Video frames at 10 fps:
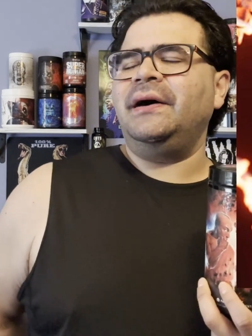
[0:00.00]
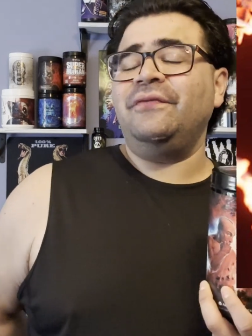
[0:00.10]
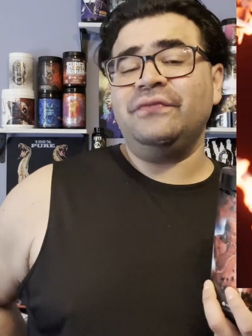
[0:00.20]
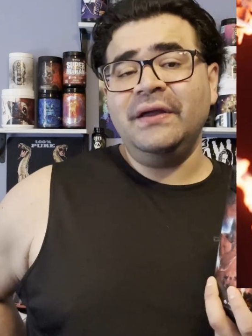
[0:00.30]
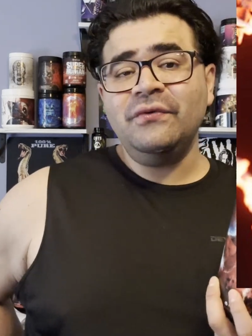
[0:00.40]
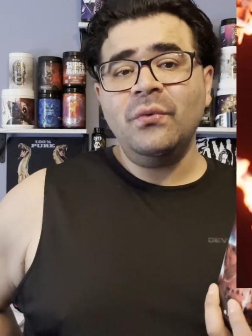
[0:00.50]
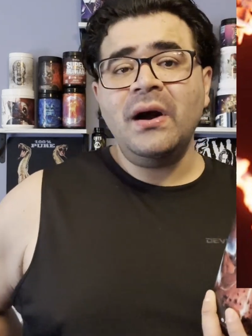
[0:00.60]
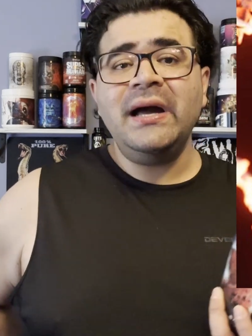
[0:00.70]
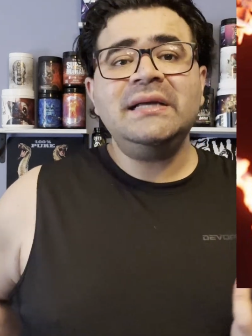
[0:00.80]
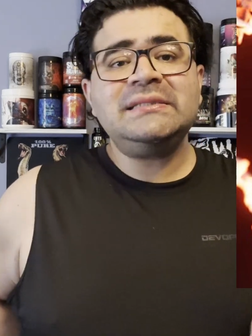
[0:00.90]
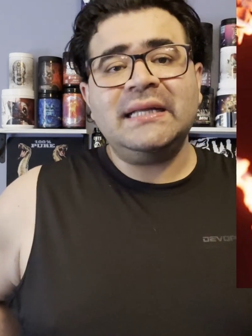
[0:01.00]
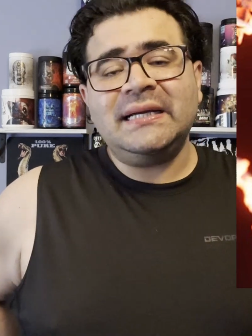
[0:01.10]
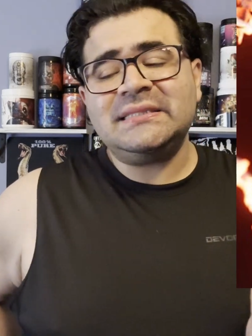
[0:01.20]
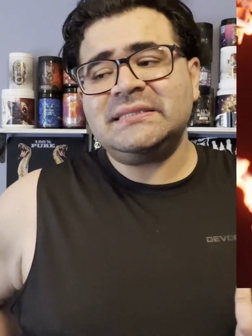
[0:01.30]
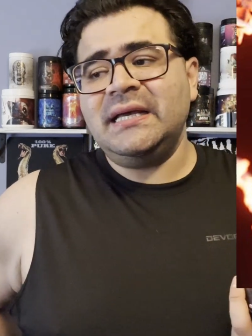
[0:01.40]
flavor-wise, like
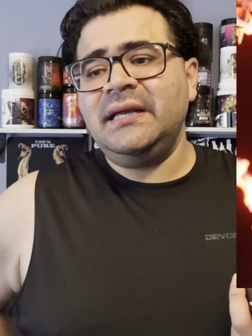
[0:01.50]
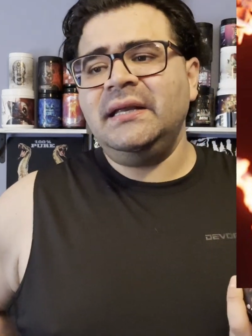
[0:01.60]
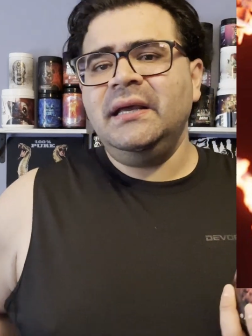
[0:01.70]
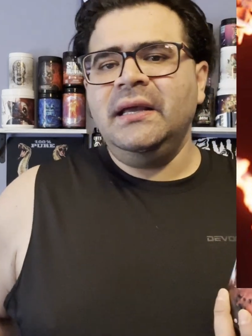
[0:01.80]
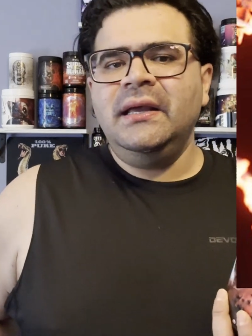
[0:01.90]
I said,